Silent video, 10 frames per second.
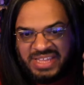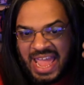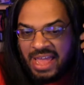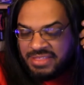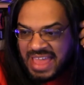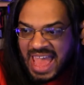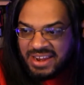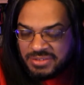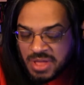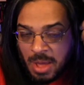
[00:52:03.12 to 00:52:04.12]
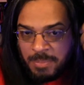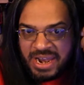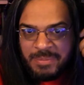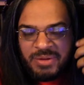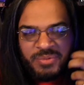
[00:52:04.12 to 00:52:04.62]
Yeah, that is.
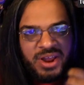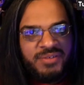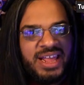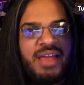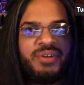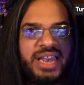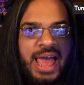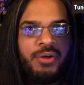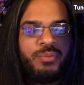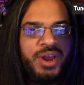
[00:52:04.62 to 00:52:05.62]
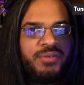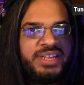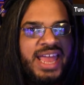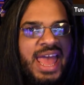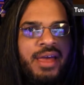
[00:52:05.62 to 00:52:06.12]
But I mean, we already have Cloud. We
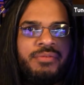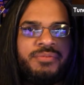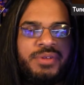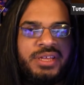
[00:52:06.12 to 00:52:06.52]
already have.